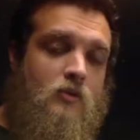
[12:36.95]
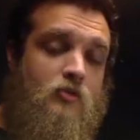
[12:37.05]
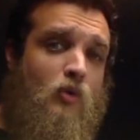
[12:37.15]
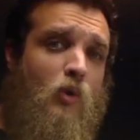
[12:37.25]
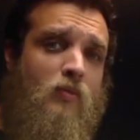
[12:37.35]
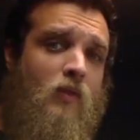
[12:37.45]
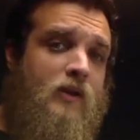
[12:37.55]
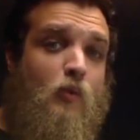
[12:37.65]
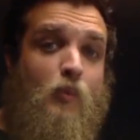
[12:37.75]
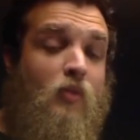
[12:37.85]
So
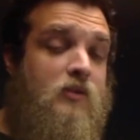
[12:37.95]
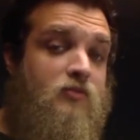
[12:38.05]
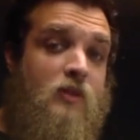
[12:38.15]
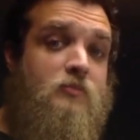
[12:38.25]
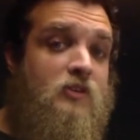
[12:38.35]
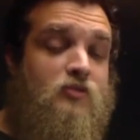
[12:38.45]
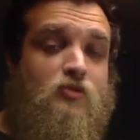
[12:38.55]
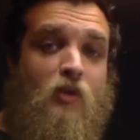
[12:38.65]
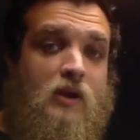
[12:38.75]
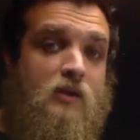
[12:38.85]
unlike a really flimsy
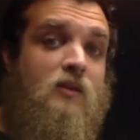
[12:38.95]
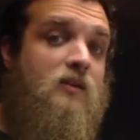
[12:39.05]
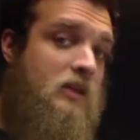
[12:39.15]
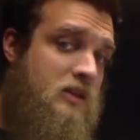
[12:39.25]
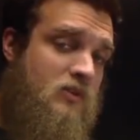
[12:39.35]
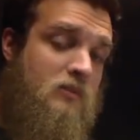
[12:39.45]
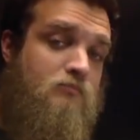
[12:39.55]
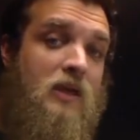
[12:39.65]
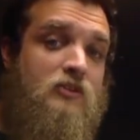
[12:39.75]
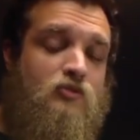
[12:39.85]
string, even a
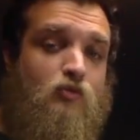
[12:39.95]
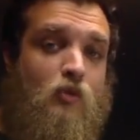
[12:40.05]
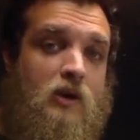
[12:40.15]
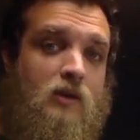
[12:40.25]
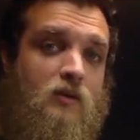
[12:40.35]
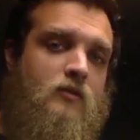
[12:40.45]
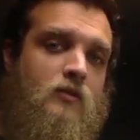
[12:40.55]
bass string,